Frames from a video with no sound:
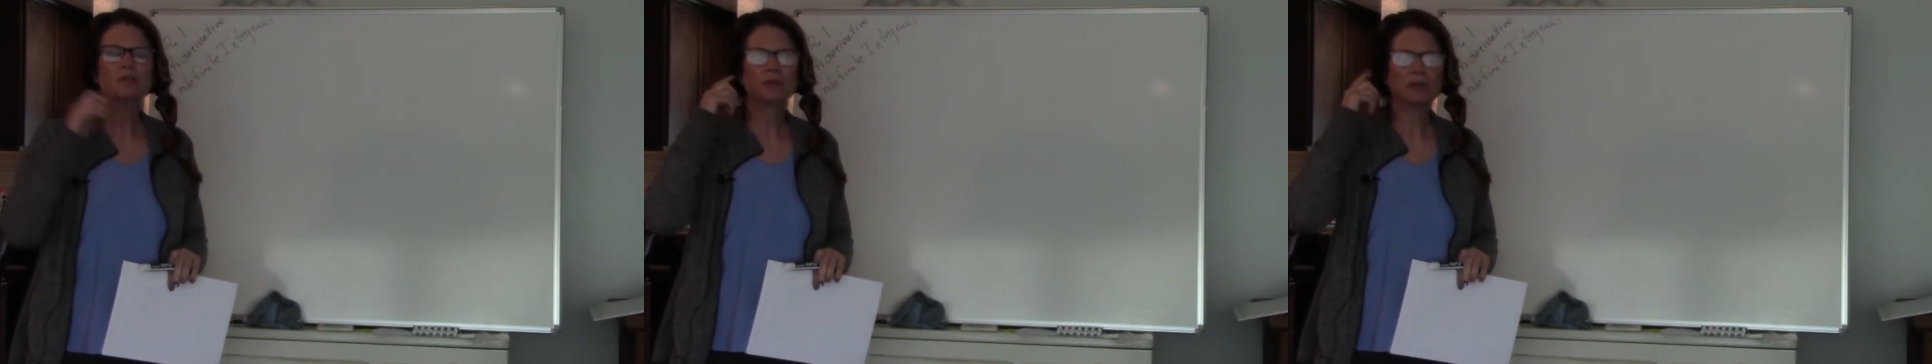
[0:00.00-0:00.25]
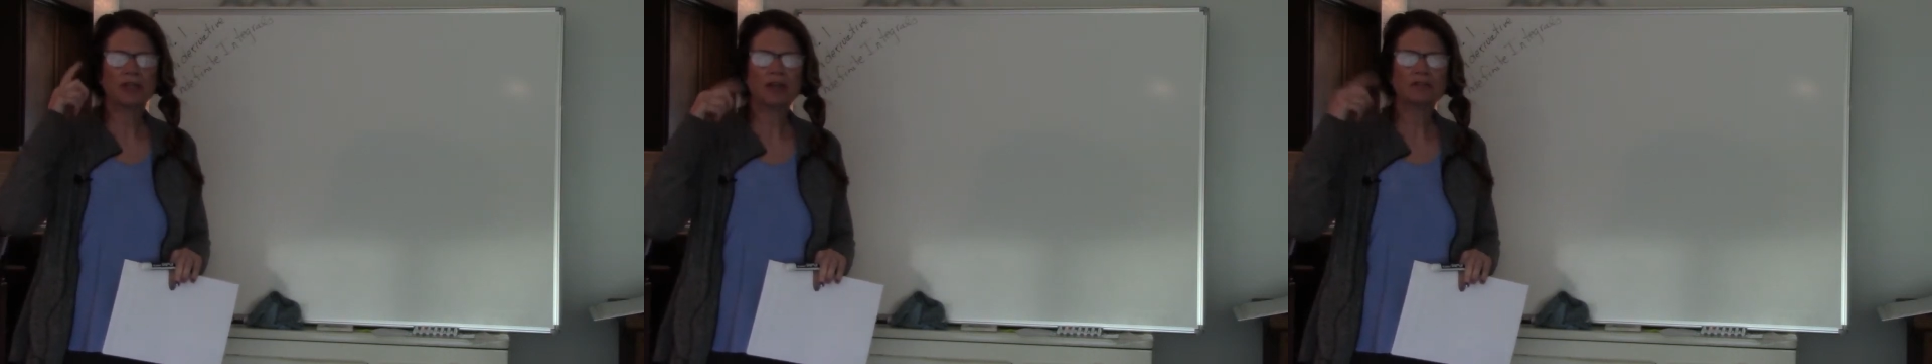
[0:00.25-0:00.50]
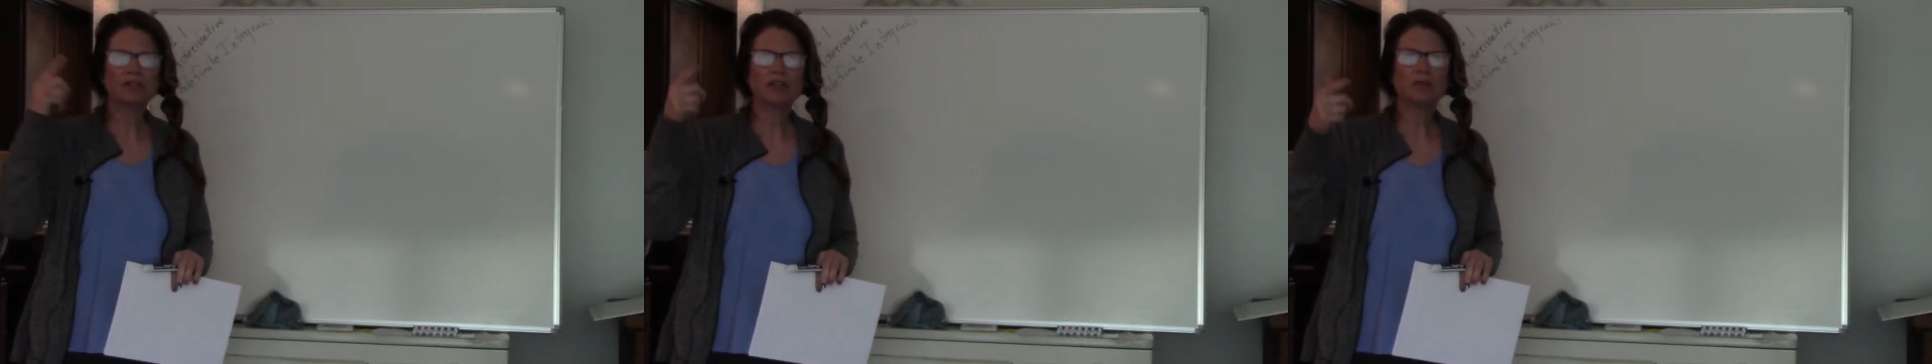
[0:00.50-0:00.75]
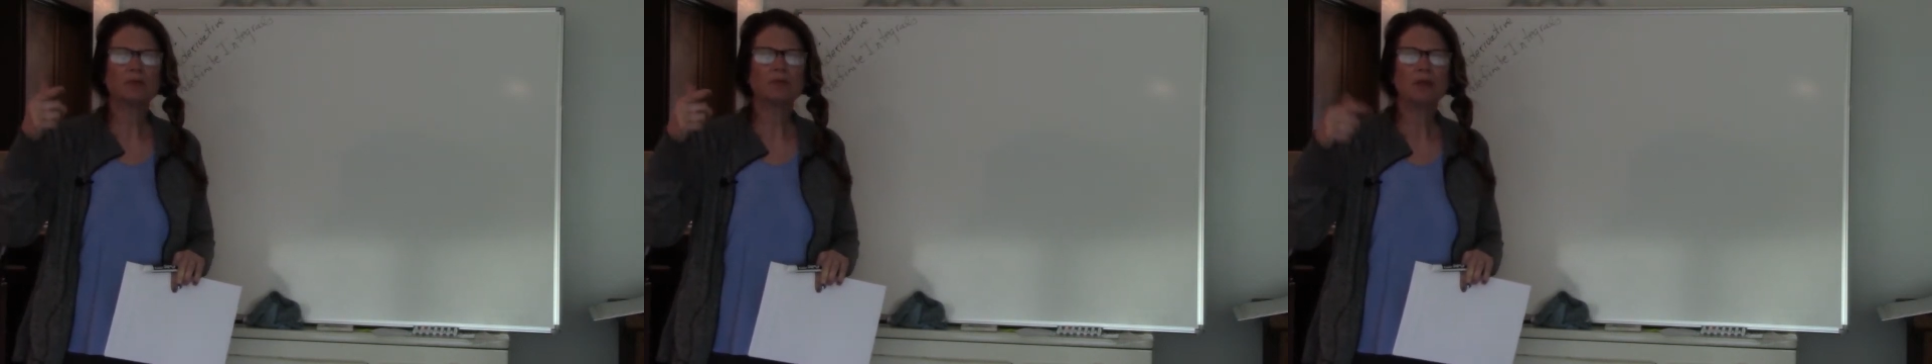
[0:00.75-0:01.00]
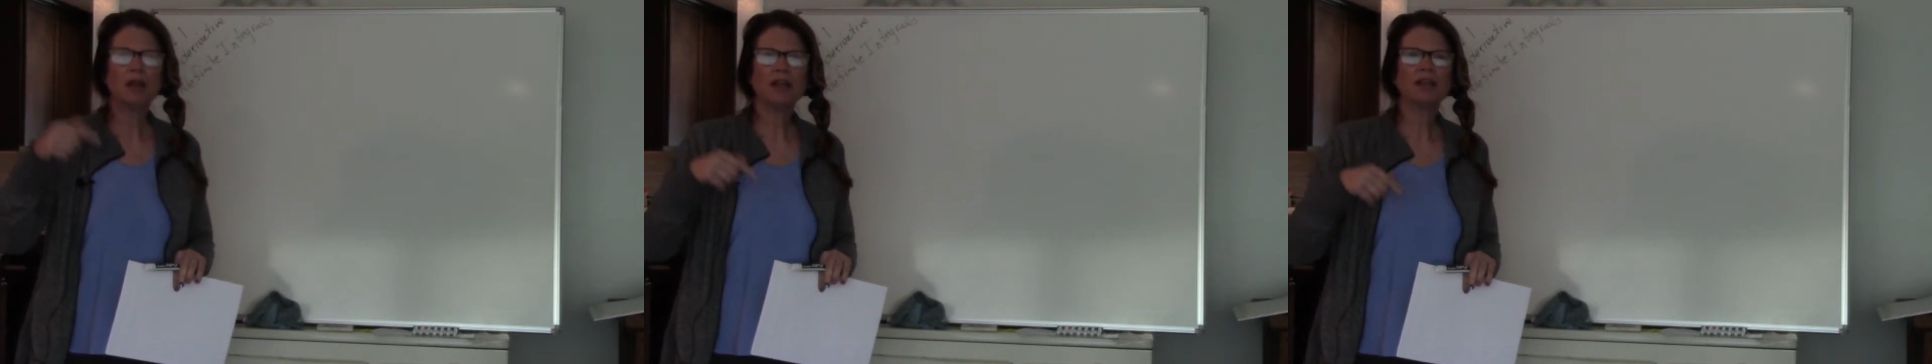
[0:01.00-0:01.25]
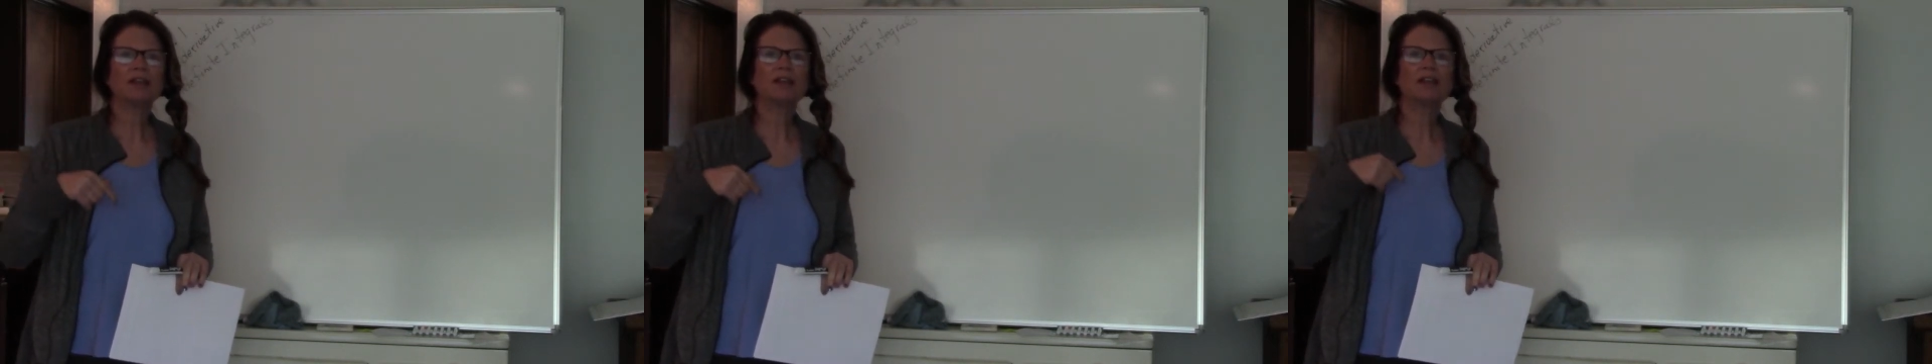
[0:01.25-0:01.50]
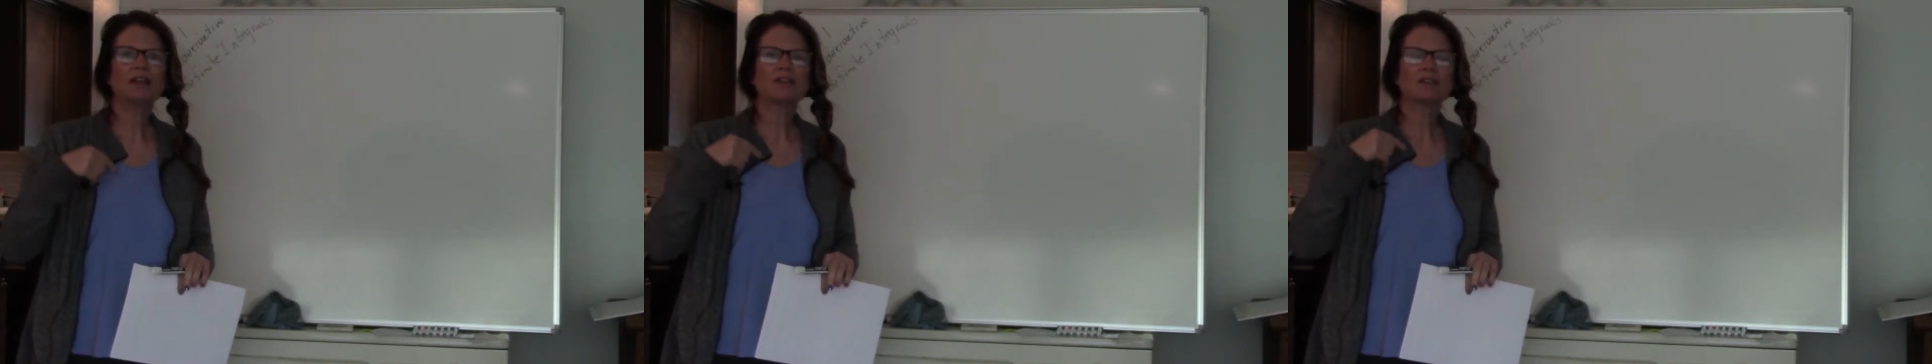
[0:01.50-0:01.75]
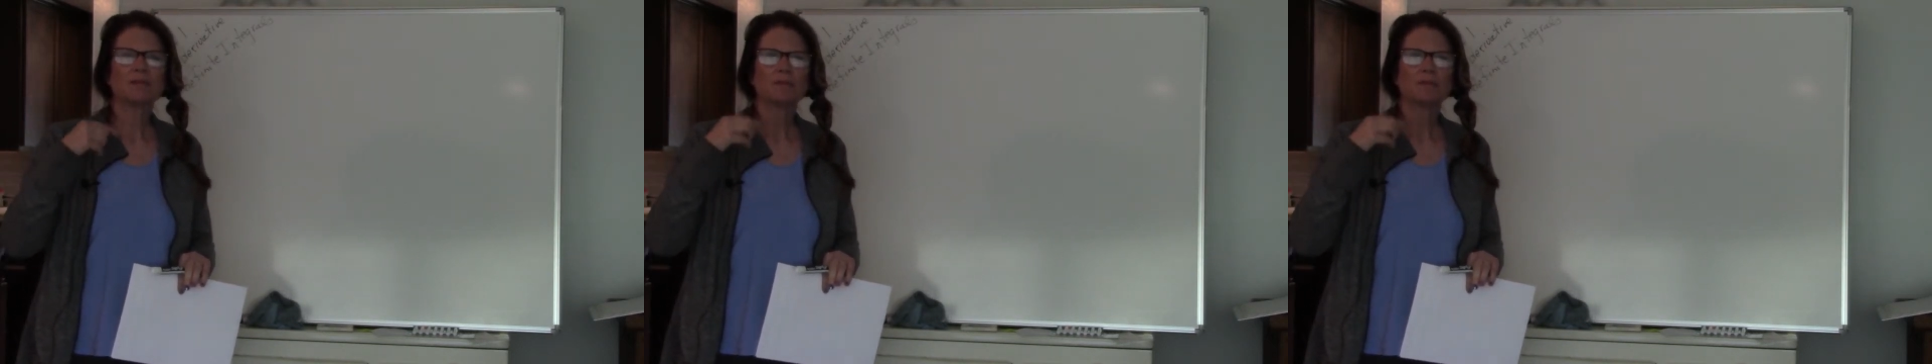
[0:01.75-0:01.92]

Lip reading: what you have to keep in mind is